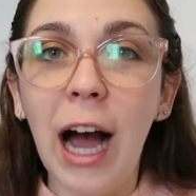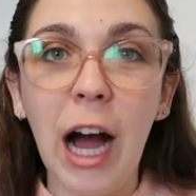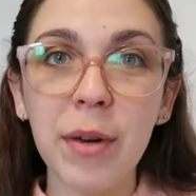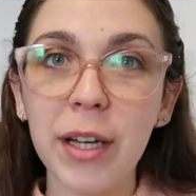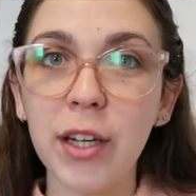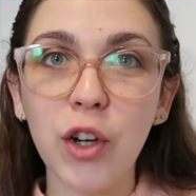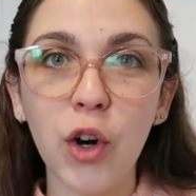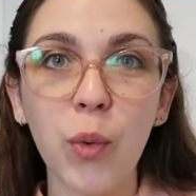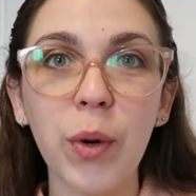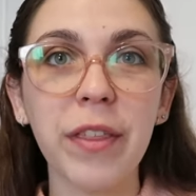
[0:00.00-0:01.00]
I'm not gonna
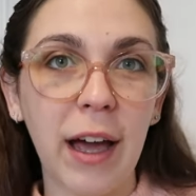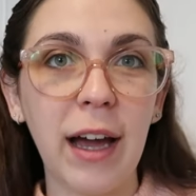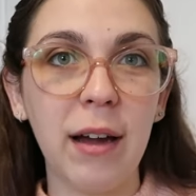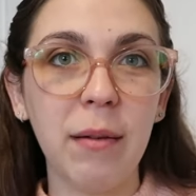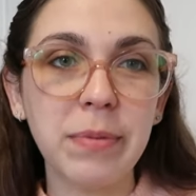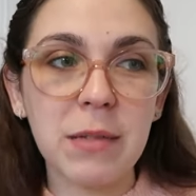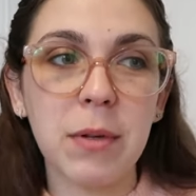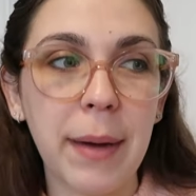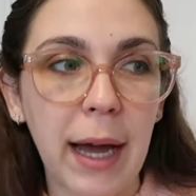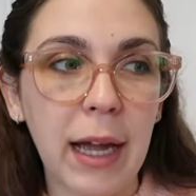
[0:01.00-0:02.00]
go with that, plus
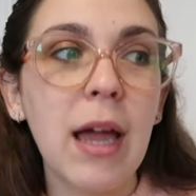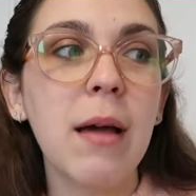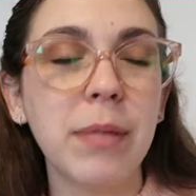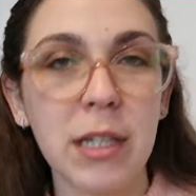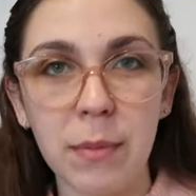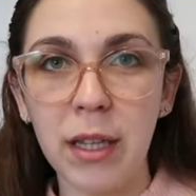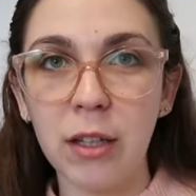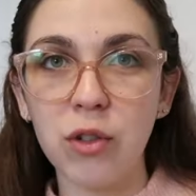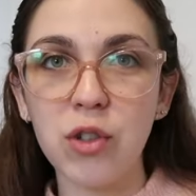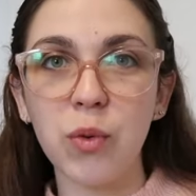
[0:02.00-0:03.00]
my bag, plus my
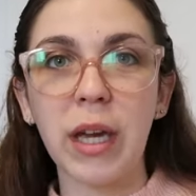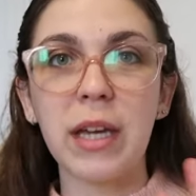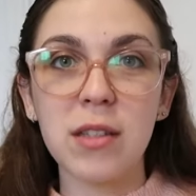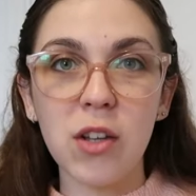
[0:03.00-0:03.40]
little suitcase.